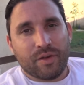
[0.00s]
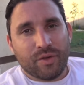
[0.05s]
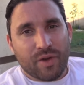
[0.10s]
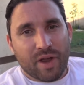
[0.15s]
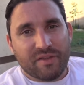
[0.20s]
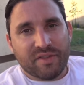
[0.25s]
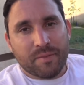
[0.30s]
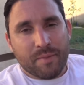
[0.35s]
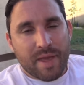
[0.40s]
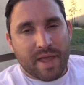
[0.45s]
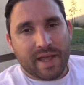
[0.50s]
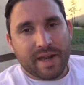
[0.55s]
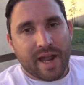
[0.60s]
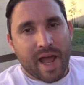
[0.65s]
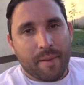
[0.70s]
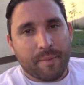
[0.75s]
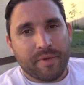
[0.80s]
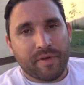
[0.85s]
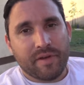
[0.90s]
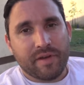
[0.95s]
You have to make it
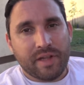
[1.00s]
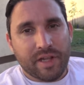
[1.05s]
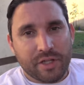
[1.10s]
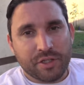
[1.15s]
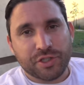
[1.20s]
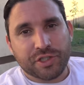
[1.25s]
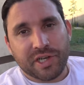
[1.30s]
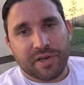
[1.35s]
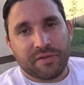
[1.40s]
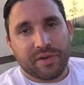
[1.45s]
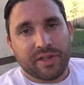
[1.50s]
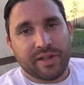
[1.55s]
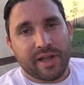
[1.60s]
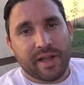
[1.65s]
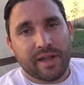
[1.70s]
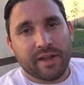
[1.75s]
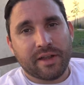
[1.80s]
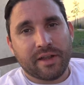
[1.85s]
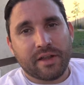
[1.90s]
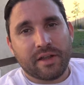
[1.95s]
happen each and every
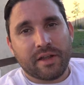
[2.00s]
day.